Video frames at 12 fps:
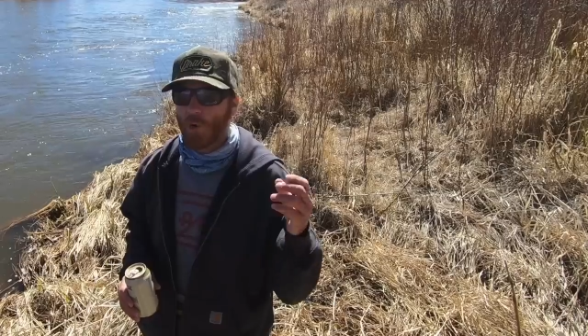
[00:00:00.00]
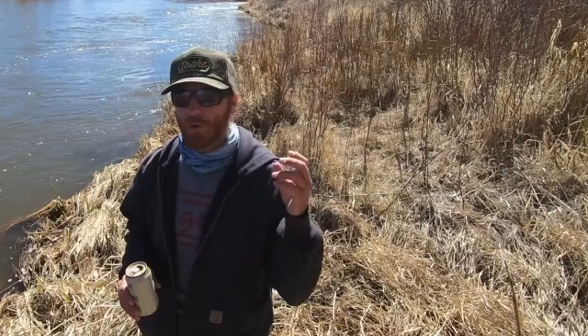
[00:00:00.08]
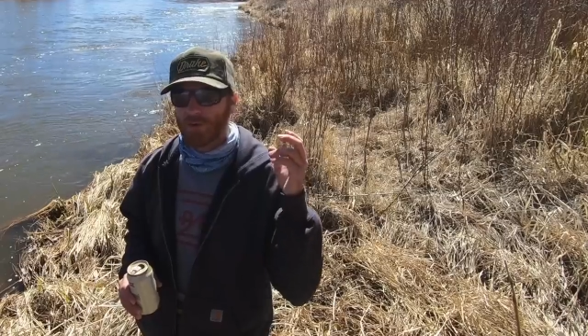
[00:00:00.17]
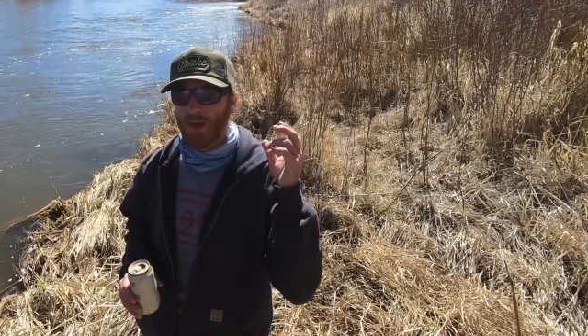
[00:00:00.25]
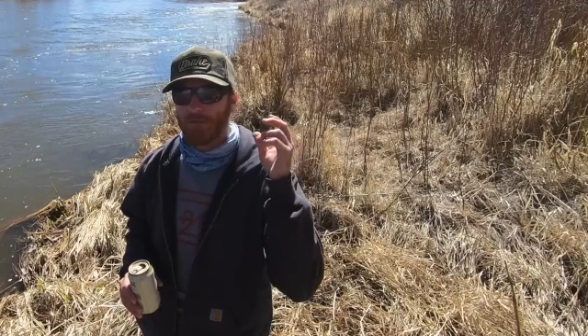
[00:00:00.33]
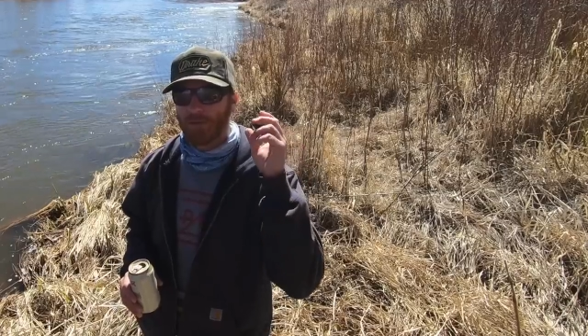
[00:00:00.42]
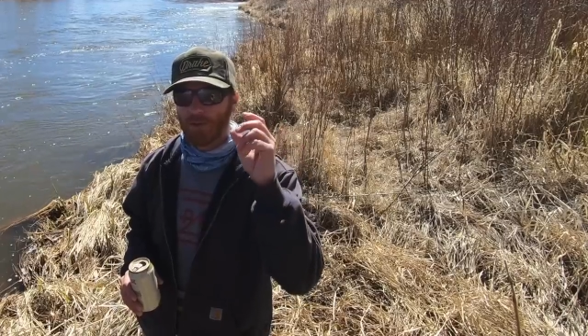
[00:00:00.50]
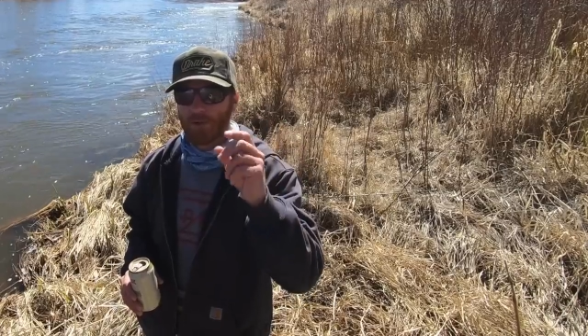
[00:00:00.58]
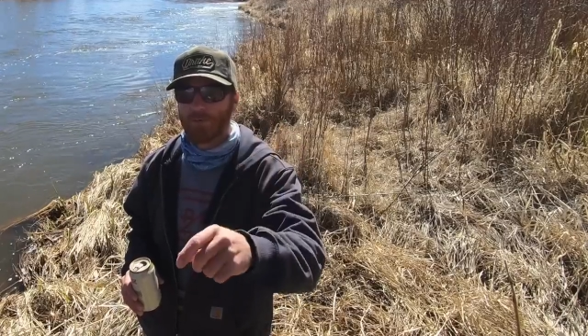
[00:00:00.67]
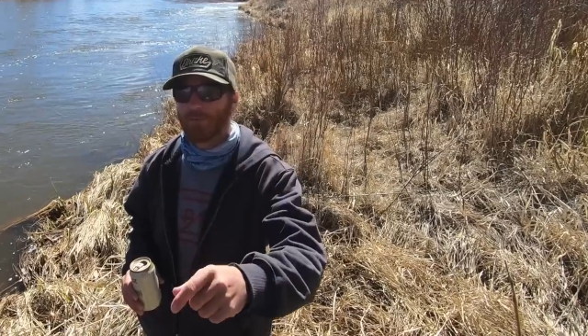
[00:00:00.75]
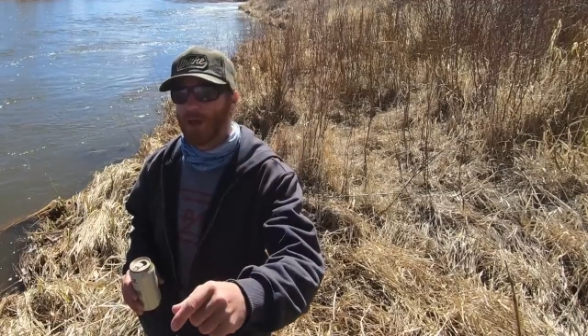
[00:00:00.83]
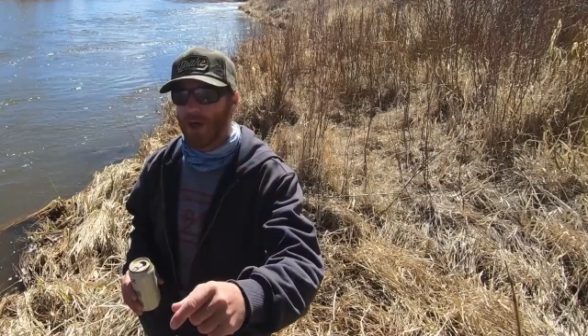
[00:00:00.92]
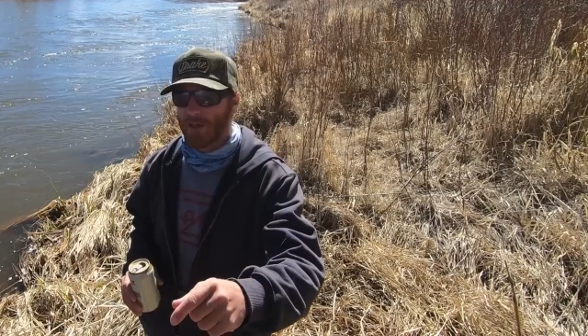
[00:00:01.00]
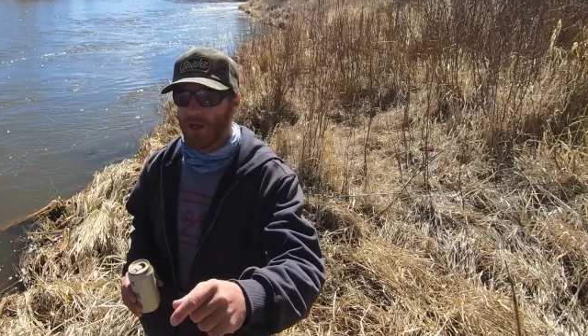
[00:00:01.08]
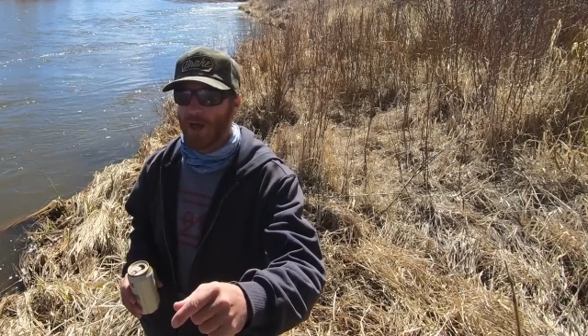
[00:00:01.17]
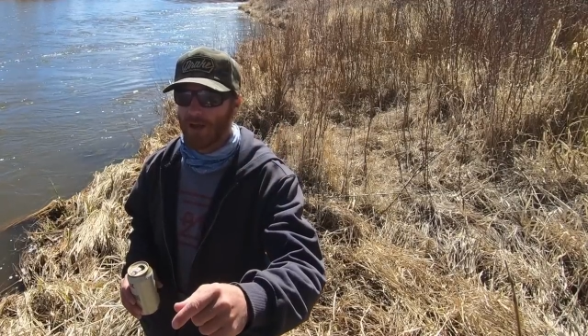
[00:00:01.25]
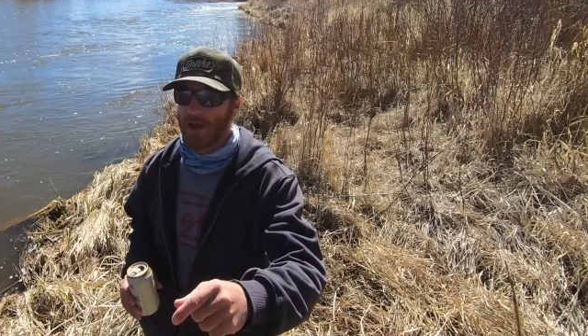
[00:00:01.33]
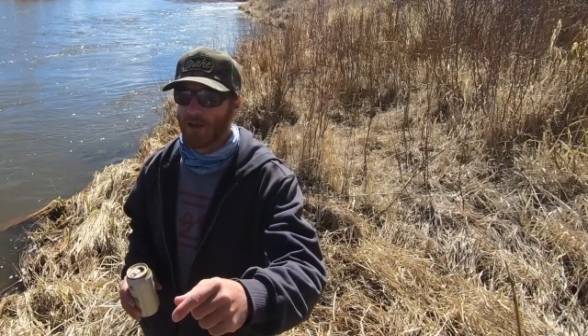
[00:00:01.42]
Always have a little fly
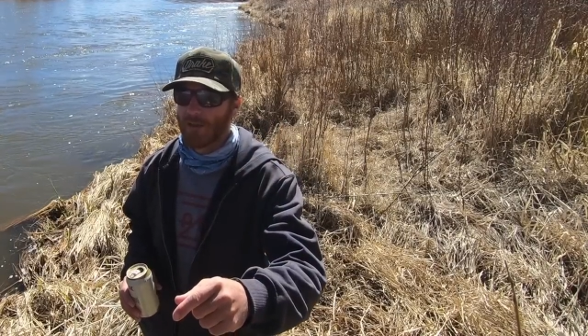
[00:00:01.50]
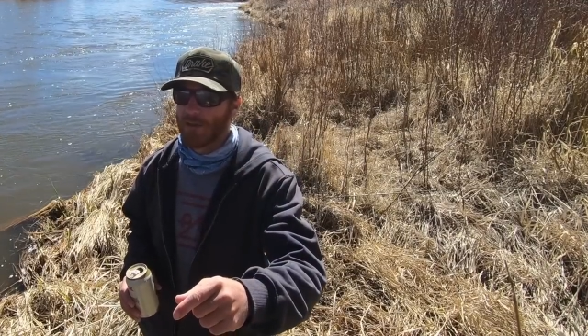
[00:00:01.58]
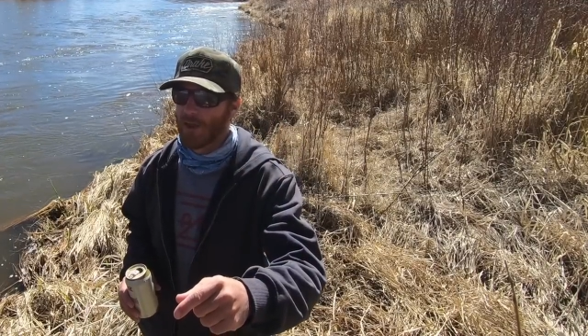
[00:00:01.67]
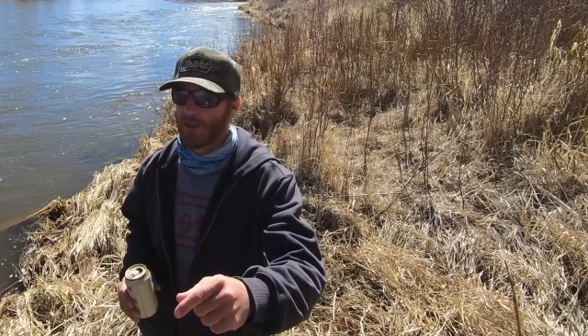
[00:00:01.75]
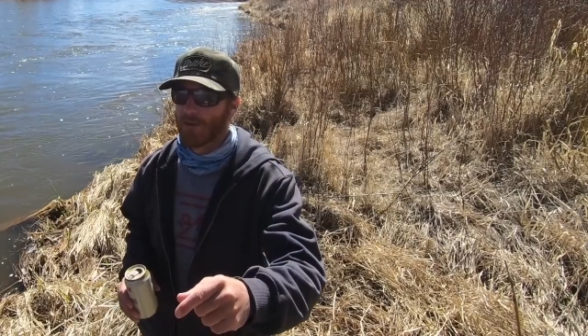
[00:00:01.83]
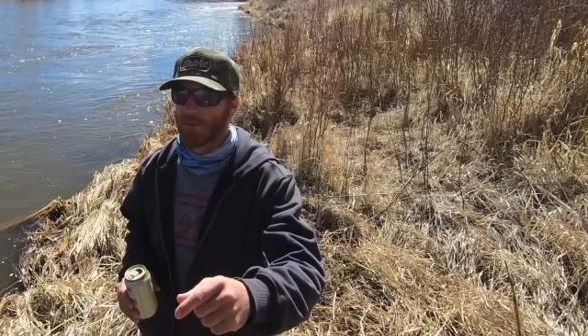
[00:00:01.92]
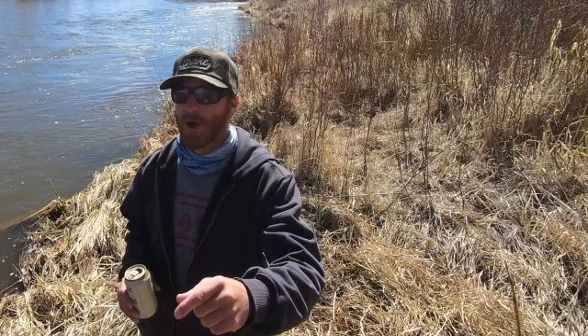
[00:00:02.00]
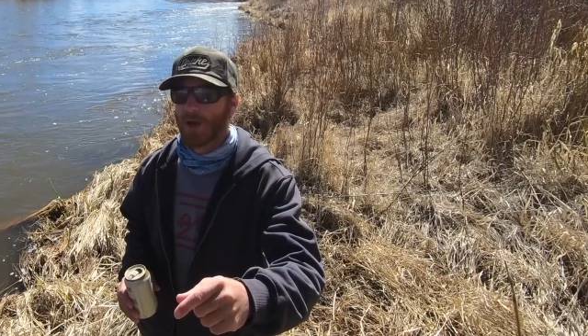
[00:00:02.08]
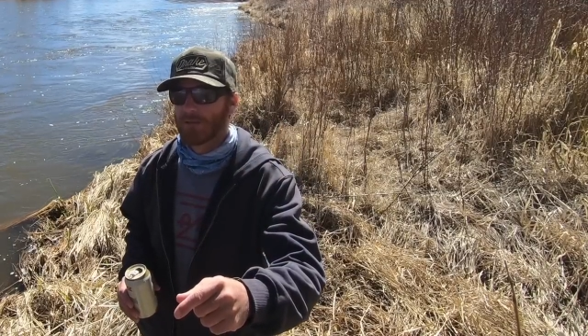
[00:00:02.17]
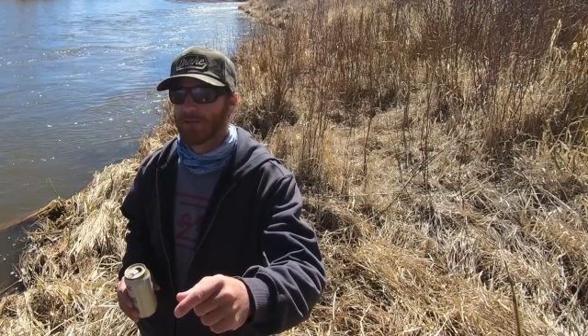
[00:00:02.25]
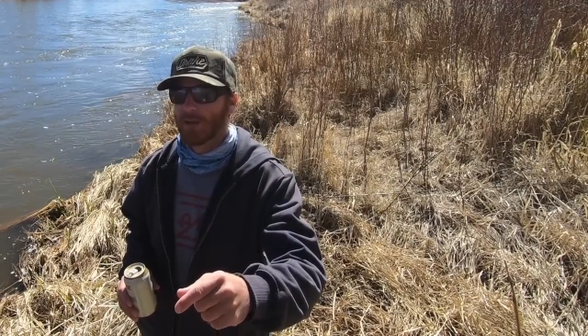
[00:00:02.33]
line out of the end of the rod